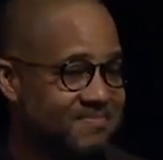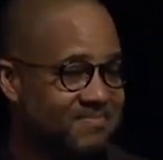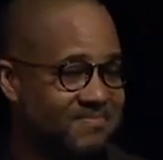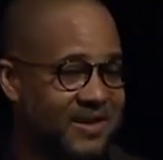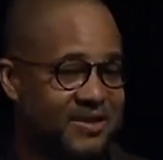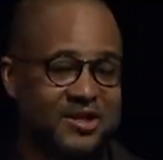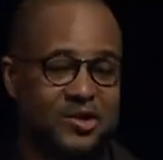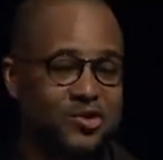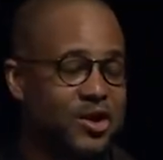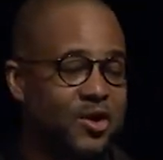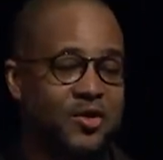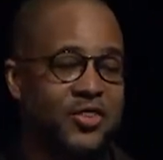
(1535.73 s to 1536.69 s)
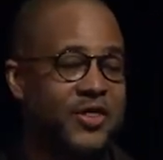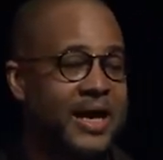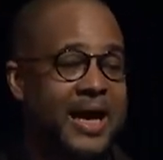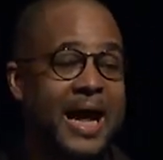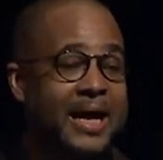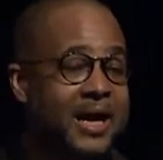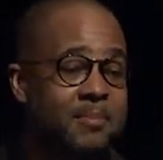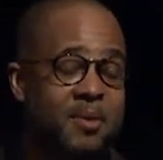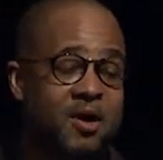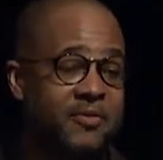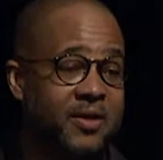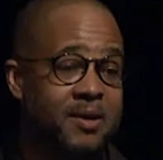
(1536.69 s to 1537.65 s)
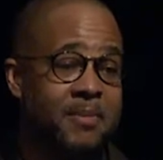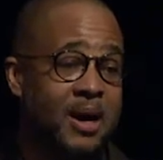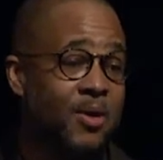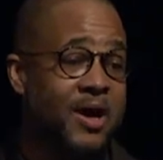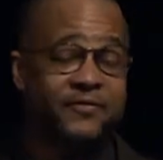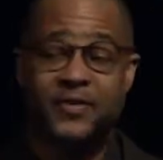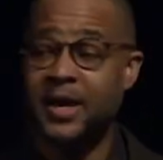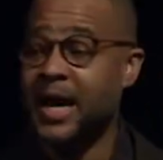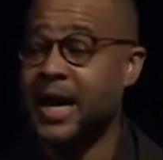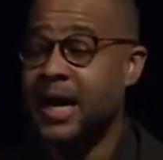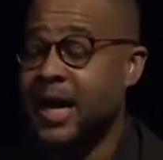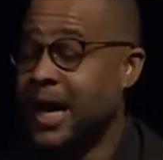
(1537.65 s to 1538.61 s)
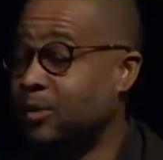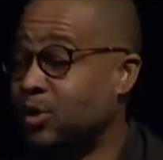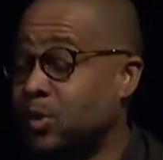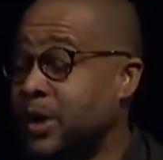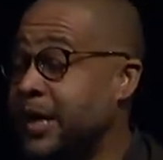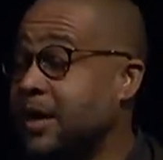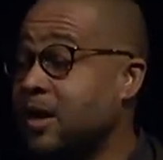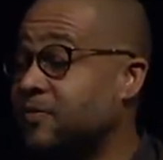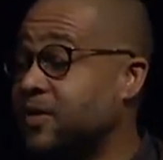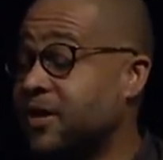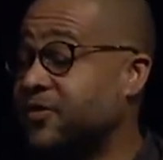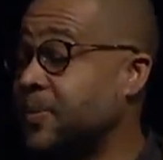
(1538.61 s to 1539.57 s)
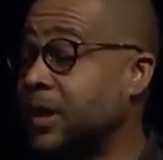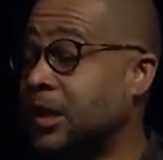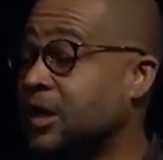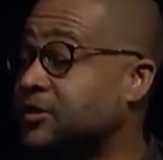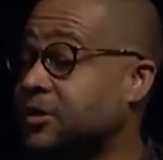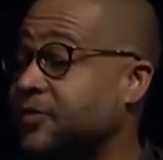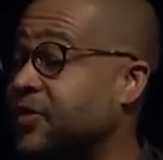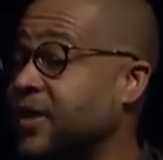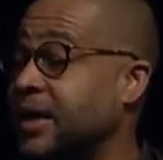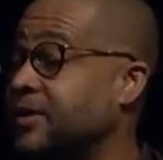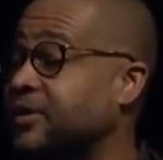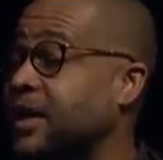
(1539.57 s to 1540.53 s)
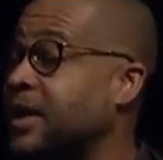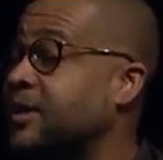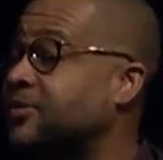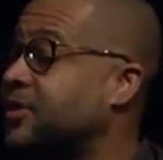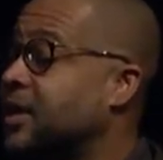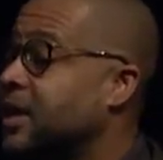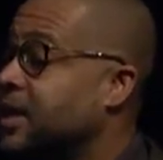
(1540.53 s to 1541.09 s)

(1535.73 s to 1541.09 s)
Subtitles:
They said, do your thing. And I come over there, my wife and I. And when we get over there, from the looks of things, it is